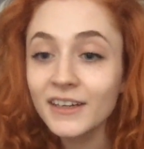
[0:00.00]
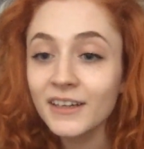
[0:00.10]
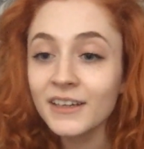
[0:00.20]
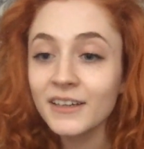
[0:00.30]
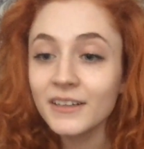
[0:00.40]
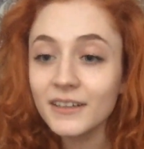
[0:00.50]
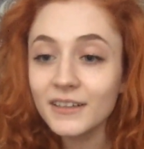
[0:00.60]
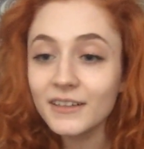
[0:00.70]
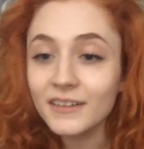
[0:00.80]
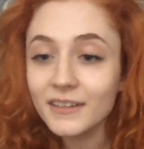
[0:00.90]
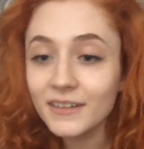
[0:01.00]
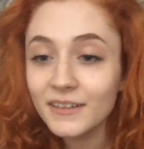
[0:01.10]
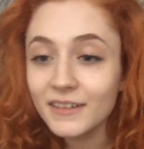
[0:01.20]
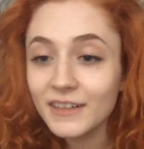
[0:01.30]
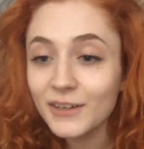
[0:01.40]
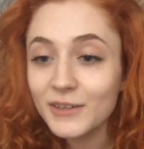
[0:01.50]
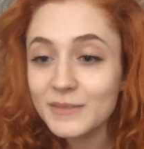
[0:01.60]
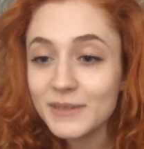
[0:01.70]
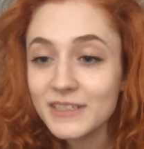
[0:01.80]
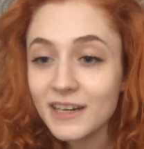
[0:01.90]
I'll always
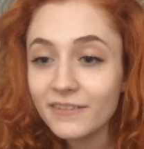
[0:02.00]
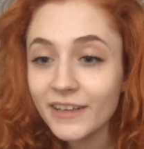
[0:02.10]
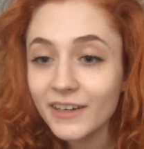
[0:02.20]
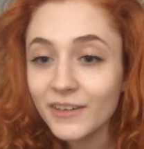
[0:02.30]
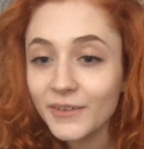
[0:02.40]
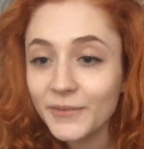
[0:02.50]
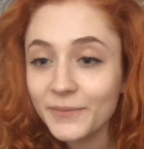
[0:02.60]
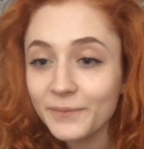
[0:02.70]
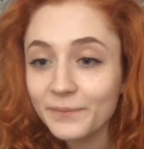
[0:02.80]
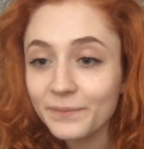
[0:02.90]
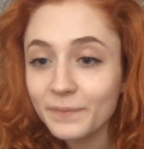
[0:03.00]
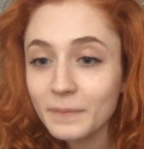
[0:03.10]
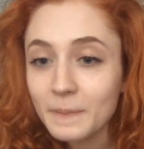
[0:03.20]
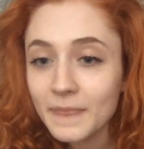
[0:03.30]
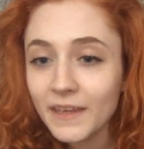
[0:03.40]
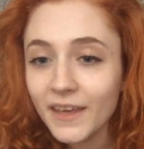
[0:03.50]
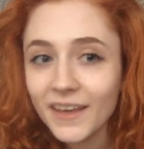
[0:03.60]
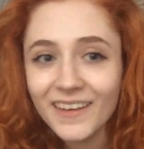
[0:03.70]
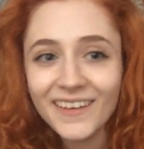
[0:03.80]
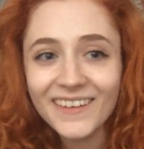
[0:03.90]
be a Janet fan now. Yay!